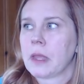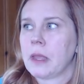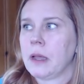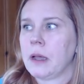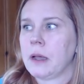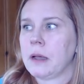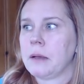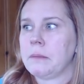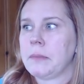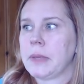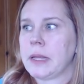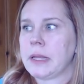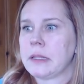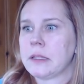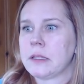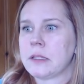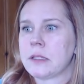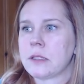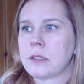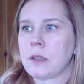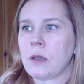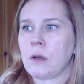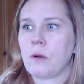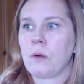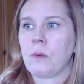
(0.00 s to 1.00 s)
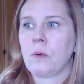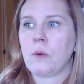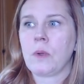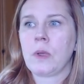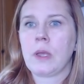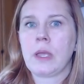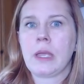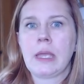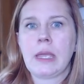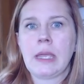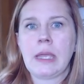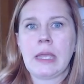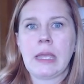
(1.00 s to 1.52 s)
Um, and so
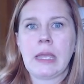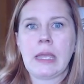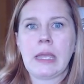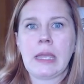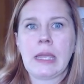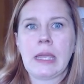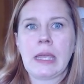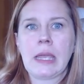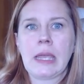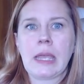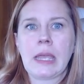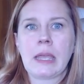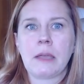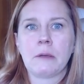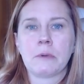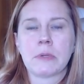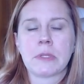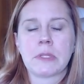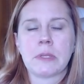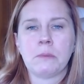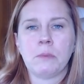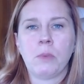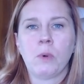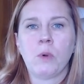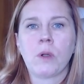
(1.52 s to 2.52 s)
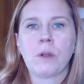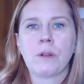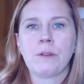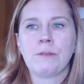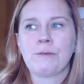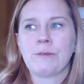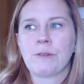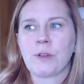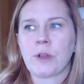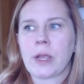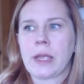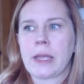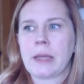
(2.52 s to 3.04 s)
he, it was important
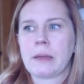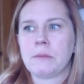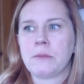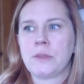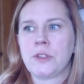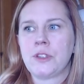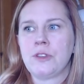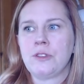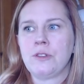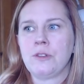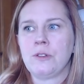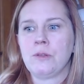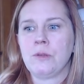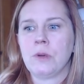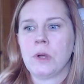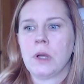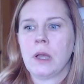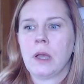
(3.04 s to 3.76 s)
for him to